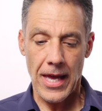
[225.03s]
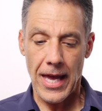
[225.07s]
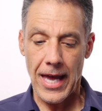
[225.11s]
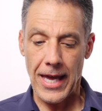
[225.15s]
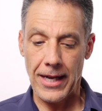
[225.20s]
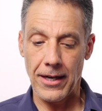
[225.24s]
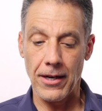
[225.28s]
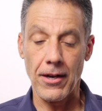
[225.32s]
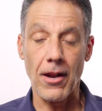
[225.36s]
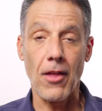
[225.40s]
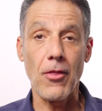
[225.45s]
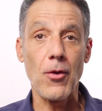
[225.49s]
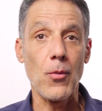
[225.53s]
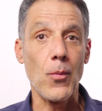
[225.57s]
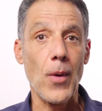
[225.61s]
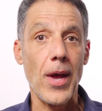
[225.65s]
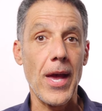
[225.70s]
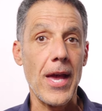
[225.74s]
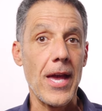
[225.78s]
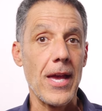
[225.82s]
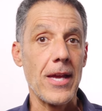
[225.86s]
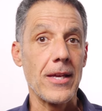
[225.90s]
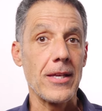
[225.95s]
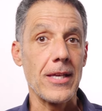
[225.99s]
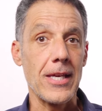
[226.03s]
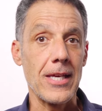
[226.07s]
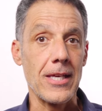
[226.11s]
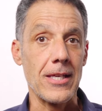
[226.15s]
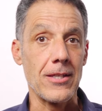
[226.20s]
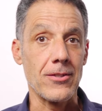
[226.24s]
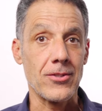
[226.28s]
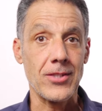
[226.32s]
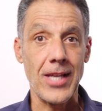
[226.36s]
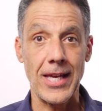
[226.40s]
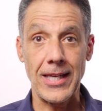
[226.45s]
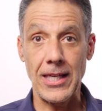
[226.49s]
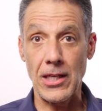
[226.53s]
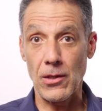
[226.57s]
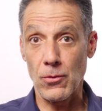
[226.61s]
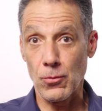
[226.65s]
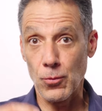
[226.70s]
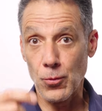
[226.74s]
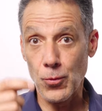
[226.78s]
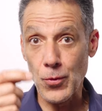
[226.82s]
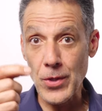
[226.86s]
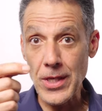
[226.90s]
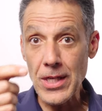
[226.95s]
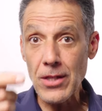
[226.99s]
And another way is
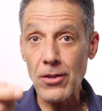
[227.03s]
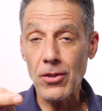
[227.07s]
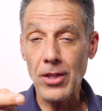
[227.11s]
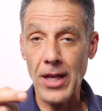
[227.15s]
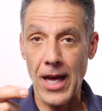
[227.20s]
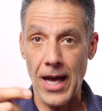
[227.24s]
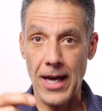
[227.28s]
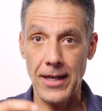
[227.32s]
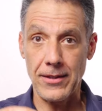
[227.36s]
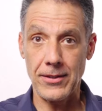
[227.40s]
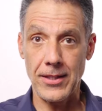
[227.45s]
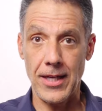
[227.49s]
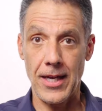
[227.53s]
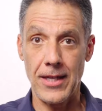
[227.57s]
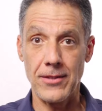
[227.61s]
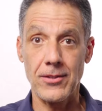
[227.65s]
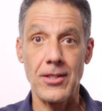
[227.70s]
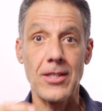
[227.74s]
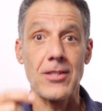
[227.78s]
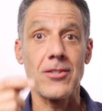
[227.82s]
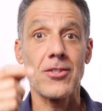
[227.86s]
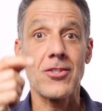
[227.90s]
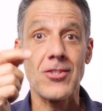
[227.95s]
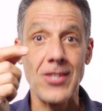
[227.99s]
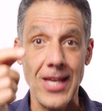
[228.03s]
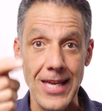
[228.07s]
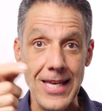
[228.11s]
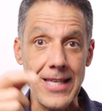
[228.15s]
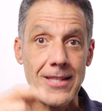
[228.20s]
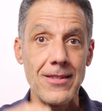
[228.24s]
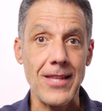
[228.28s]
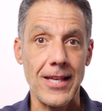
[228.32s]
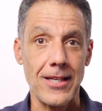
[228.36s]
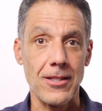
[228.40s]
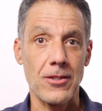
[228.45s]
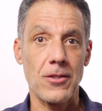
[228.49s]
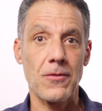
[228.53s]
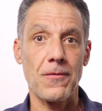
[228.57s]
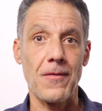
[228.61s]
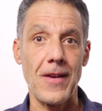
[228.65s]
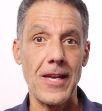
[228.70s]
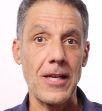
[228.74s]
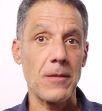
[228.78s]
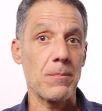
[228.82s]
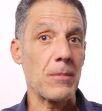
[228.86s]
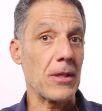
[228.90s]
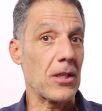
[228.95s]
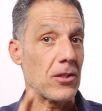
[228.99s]
taking real content and saying that it's
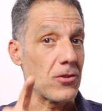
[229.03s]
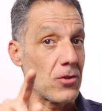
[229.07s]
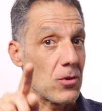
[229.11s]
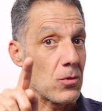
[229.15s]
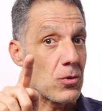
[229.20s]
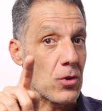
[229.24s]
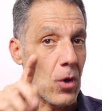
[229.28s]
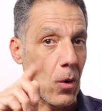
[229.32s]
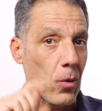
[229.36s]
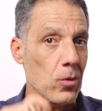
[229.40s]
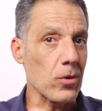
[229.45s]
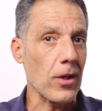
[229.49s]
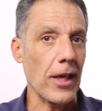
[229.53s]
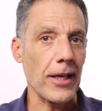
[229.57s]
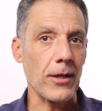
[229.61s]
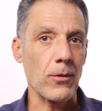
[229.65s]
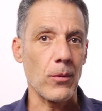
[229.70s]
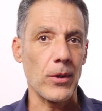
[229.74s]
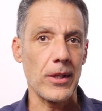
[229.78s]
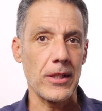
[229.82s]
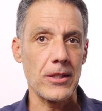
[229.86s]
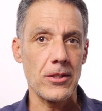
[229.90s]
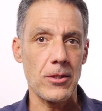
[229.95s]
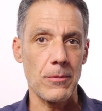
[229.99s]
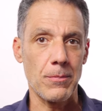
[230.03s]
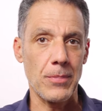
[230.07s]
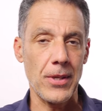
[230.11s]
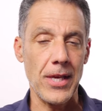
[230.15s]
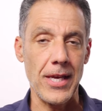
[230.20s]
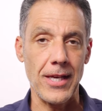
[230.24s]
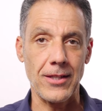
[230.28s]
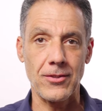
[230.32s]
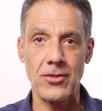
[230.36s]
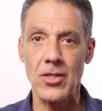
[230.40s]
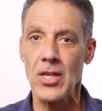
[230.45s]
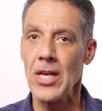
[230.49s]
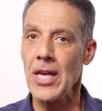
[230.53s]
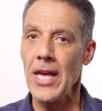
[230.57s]
fake because you don't like what it depicts